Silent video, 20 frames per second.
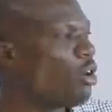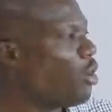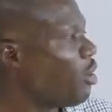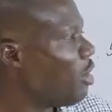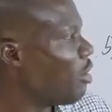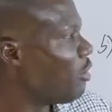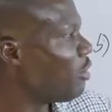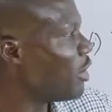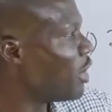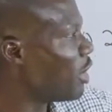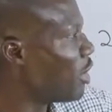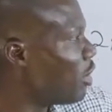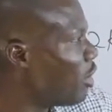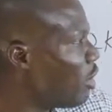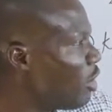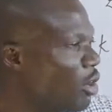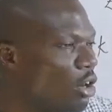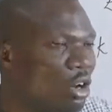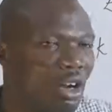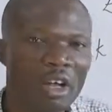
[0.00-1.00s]
Of the
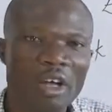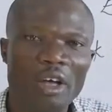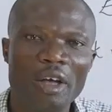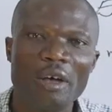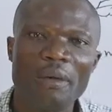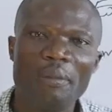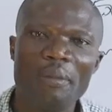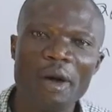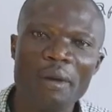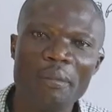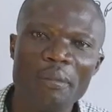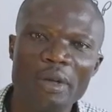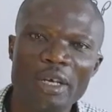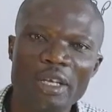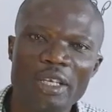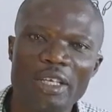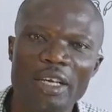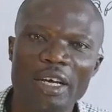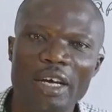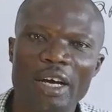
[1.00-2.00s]
whole, a
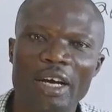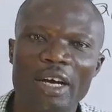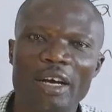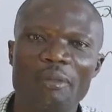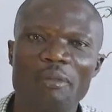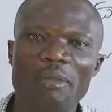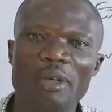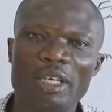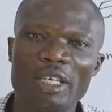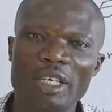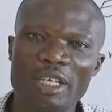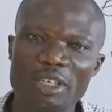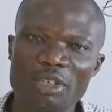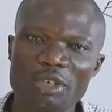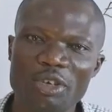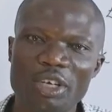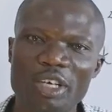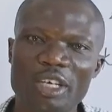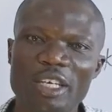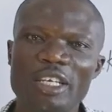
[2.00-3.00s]
meter is
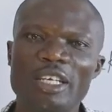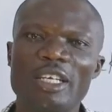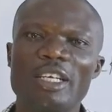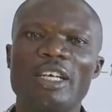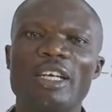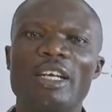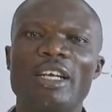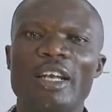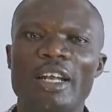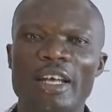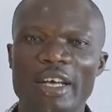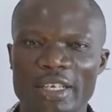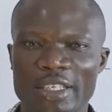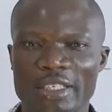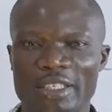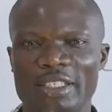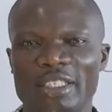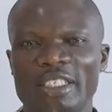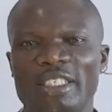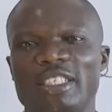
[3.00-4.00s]
already
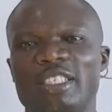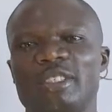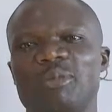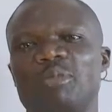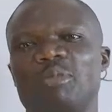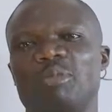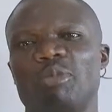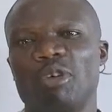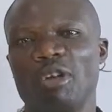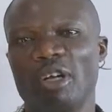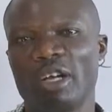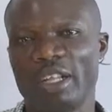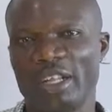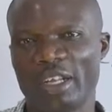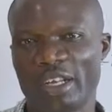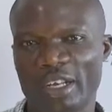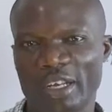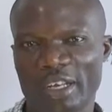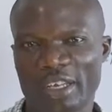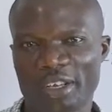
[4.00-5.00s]
less. It's smaller
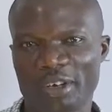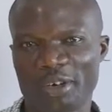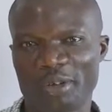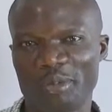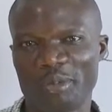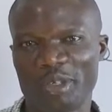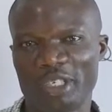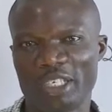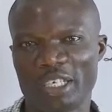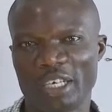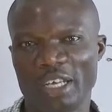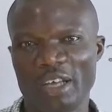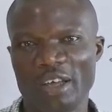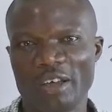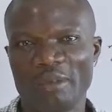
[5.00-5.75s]
than a kilometer.